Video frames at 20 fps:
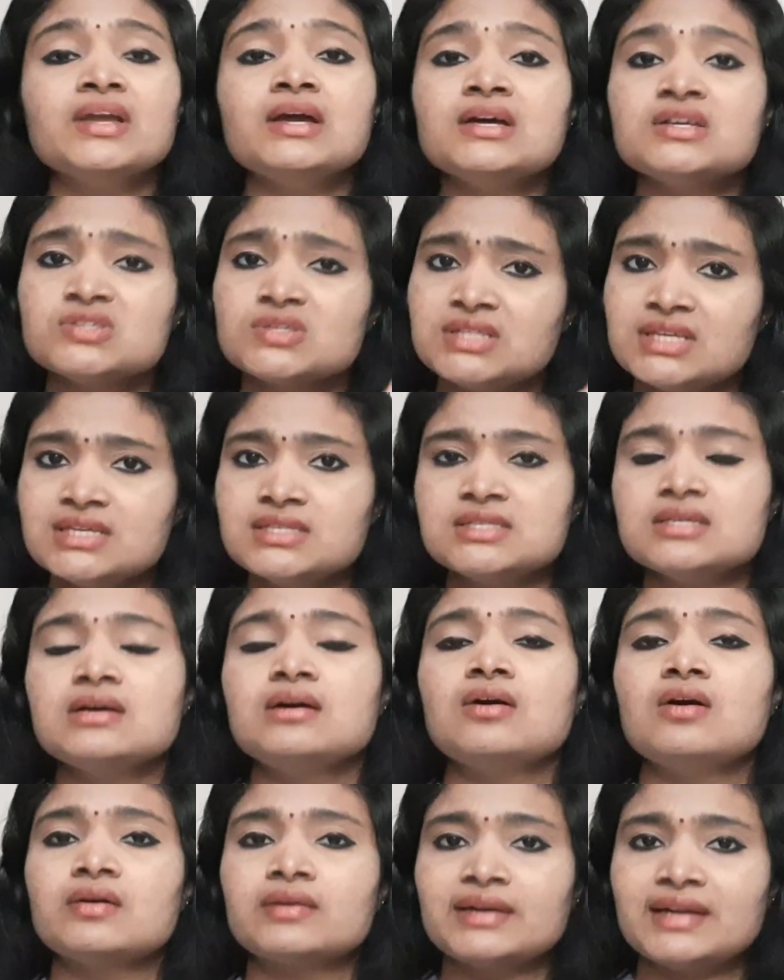So these
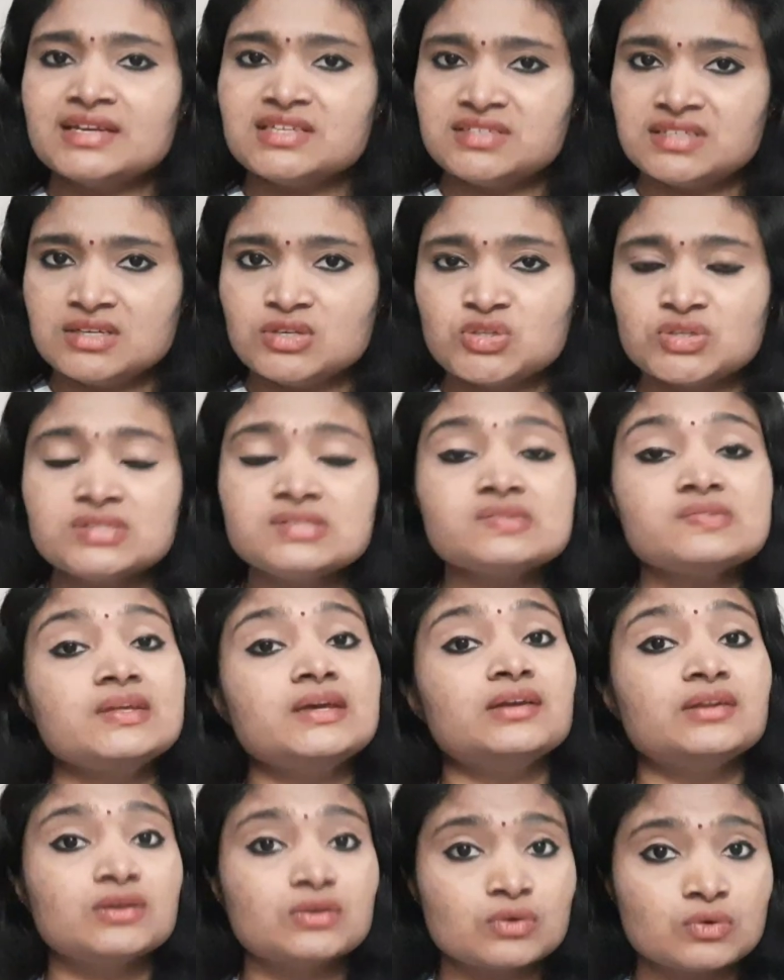organizations, they
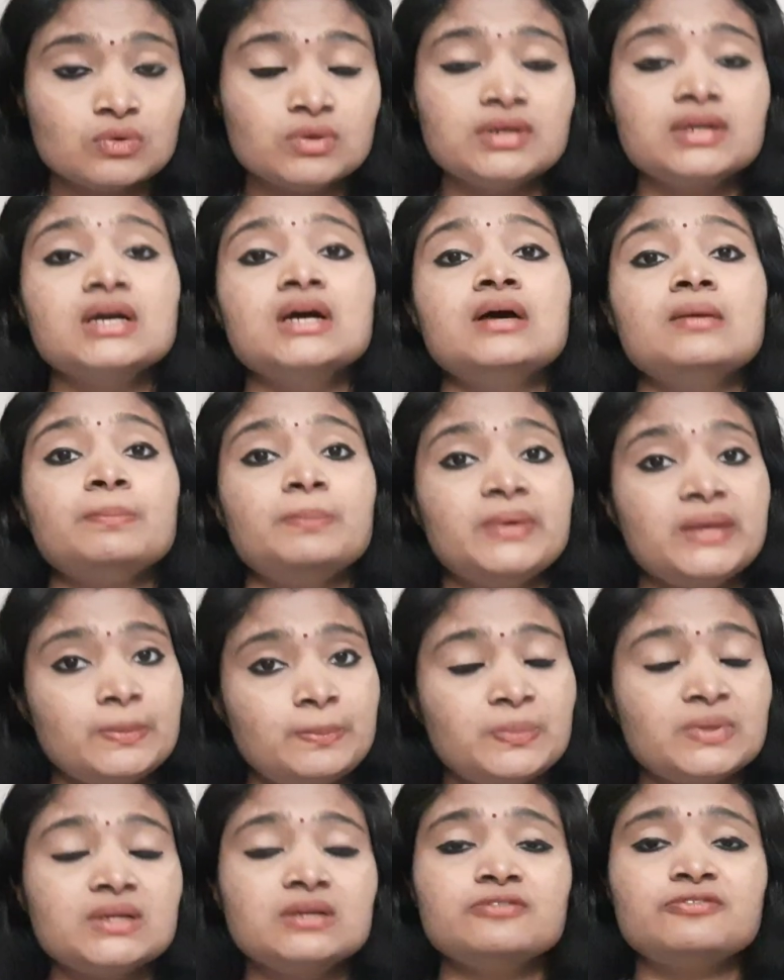recruit
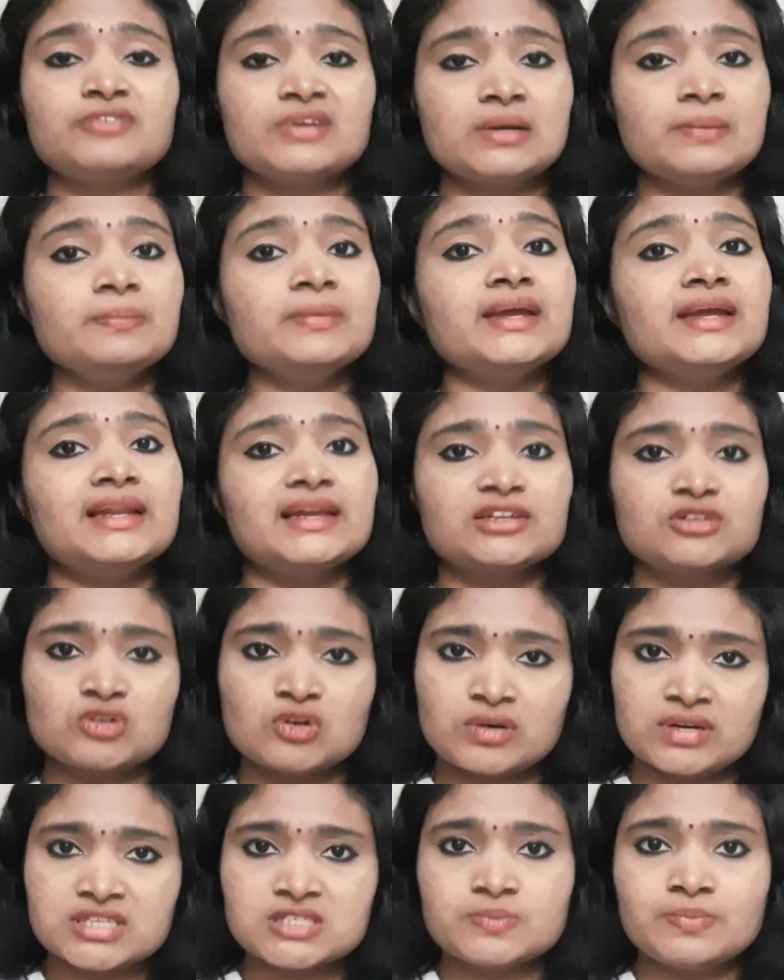people from
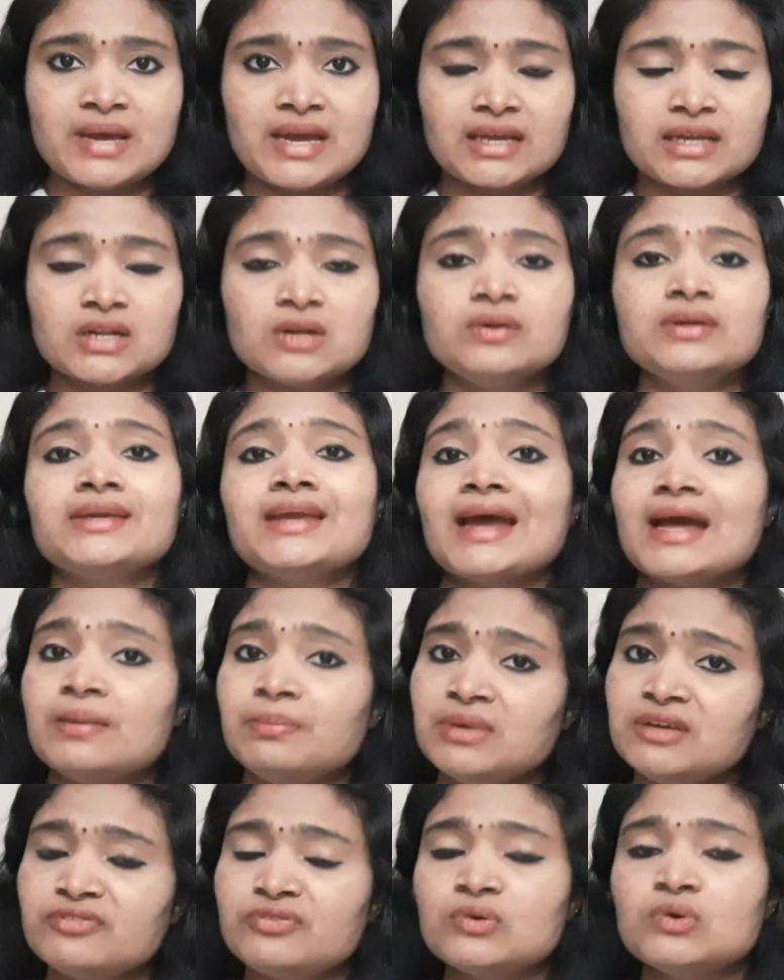electronics background, can
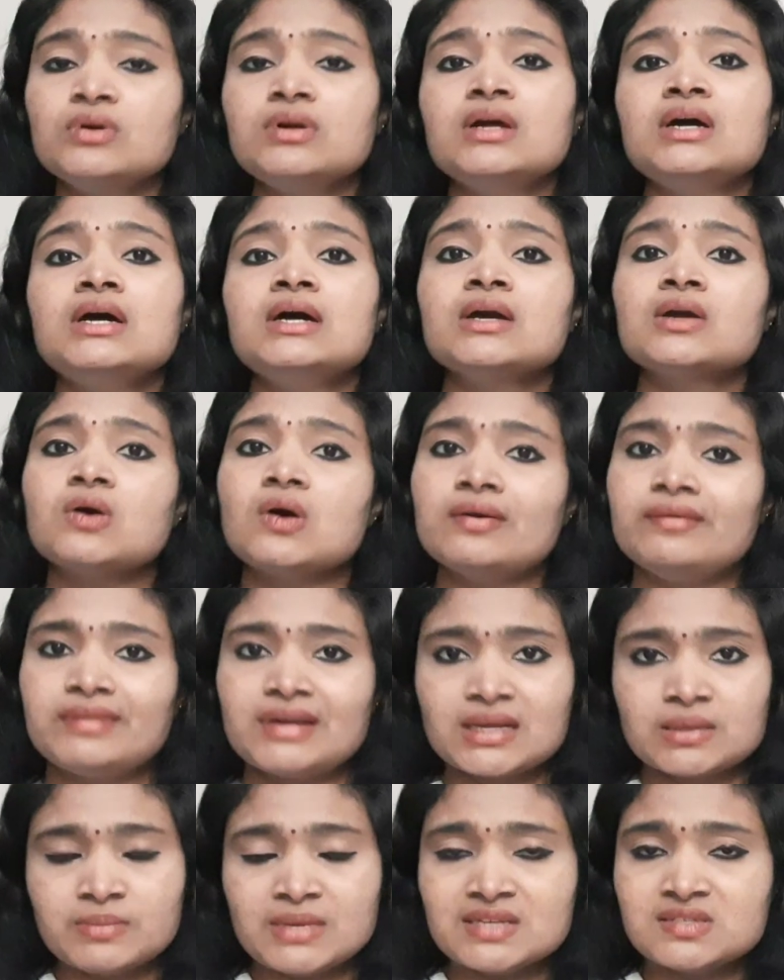be for
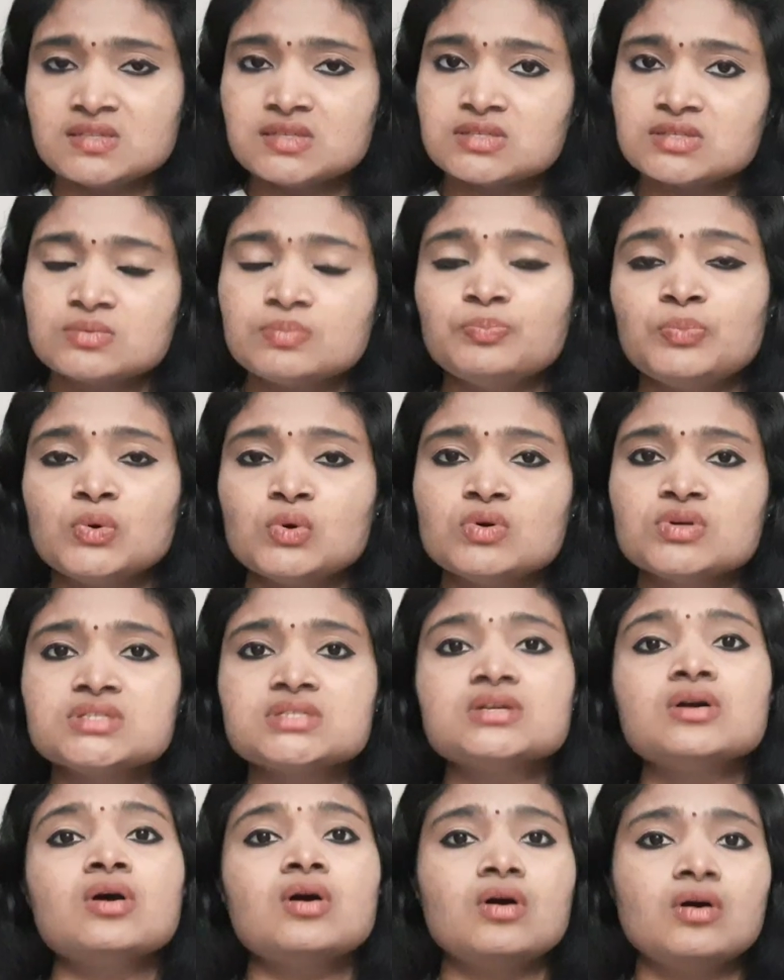contract basis
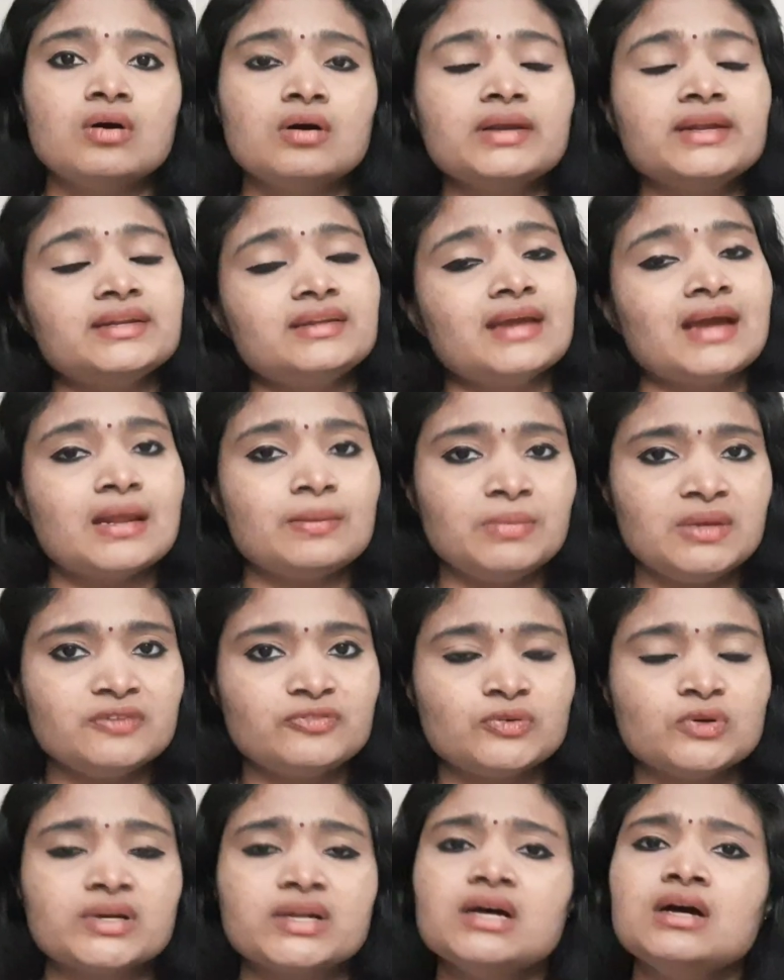post, or it can be
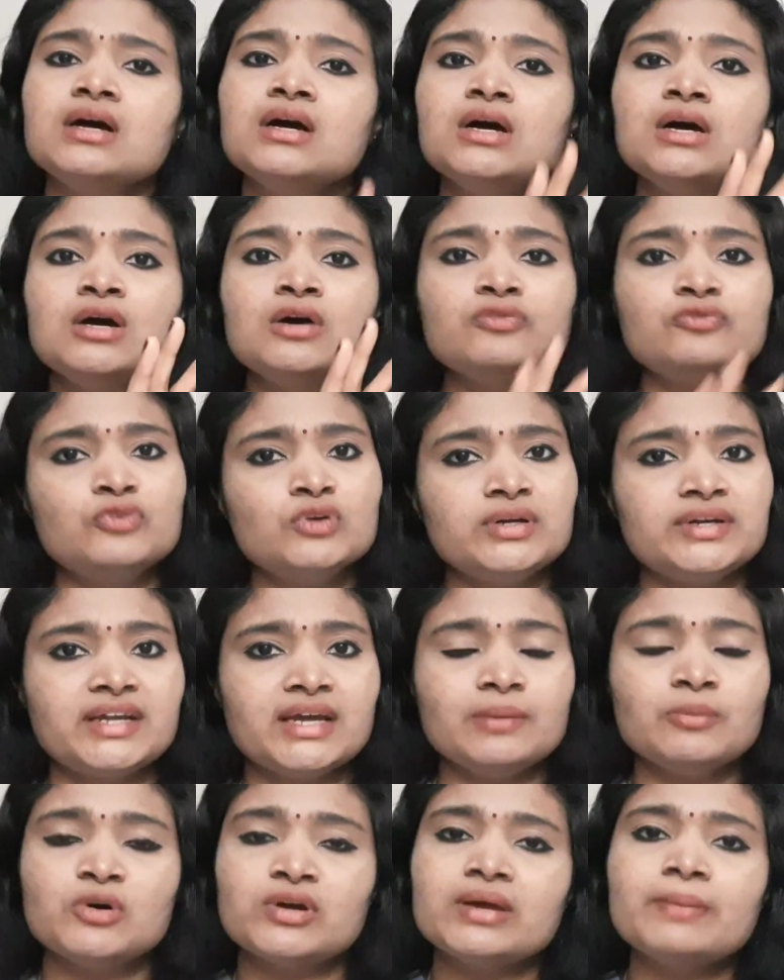for a
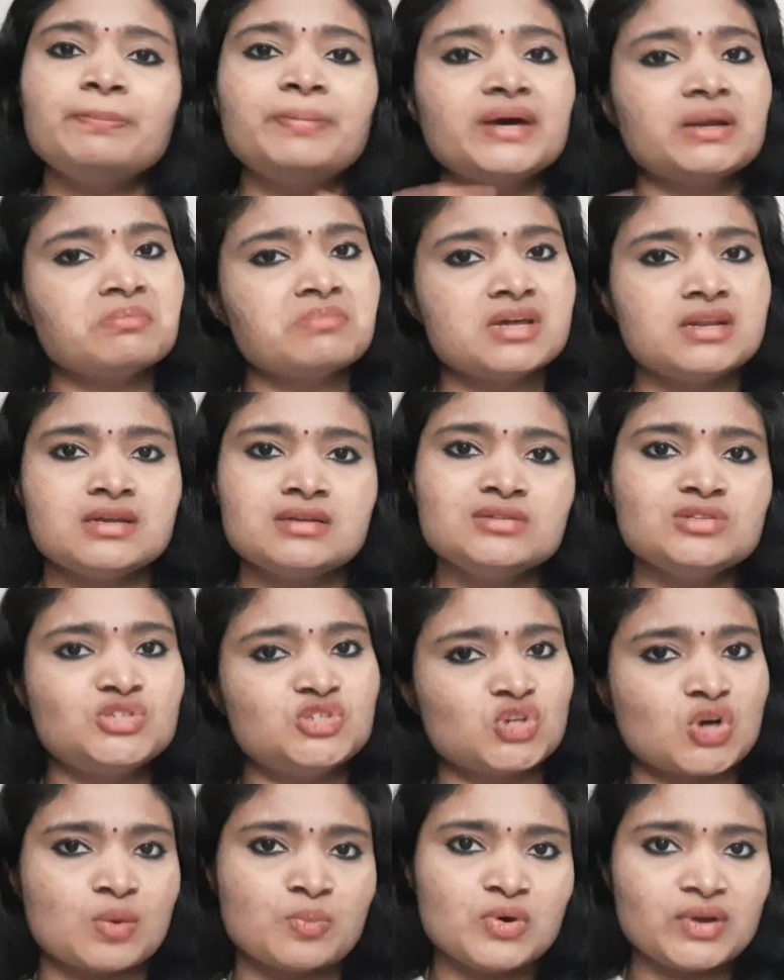full-time or a permanent
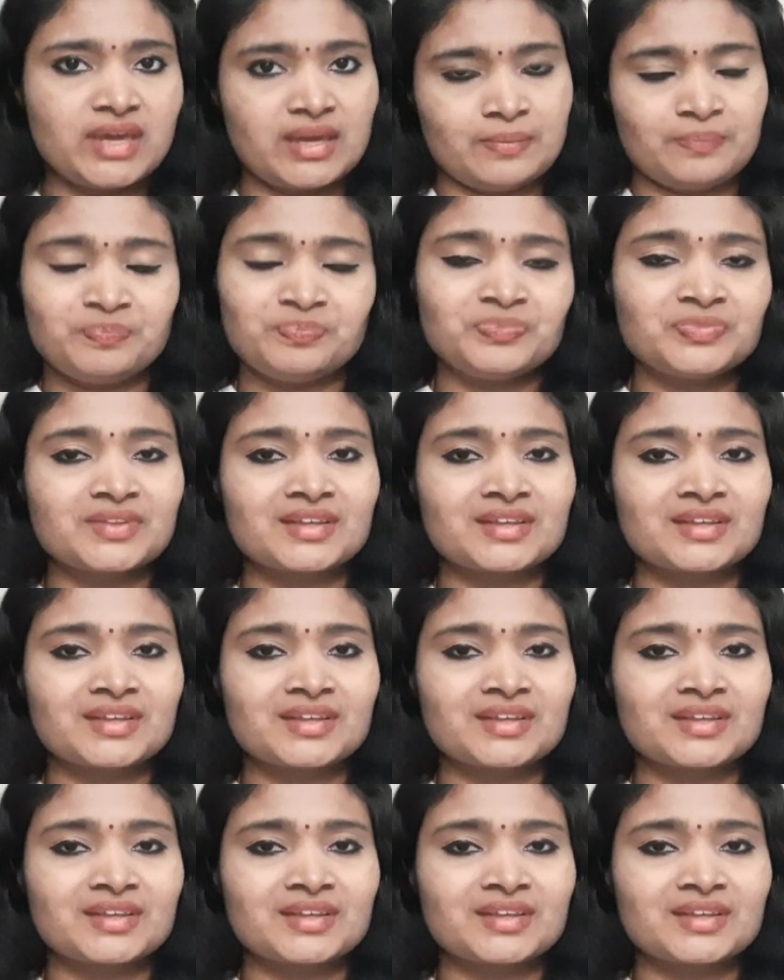job. Okay.